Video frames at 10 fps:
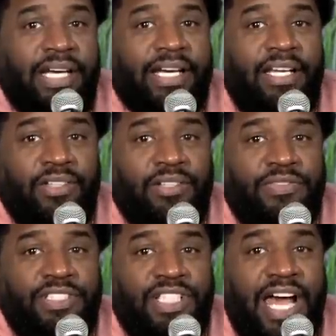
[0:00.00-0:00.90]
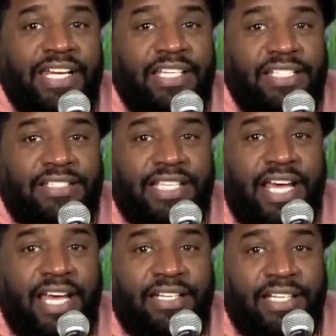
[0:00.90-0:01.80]
I look like a healthy vagina
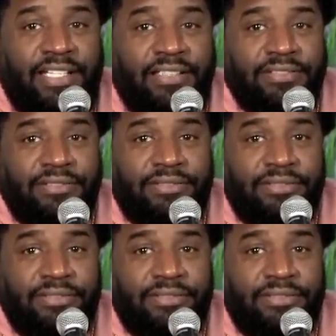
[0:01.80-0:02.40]
inside, nigga.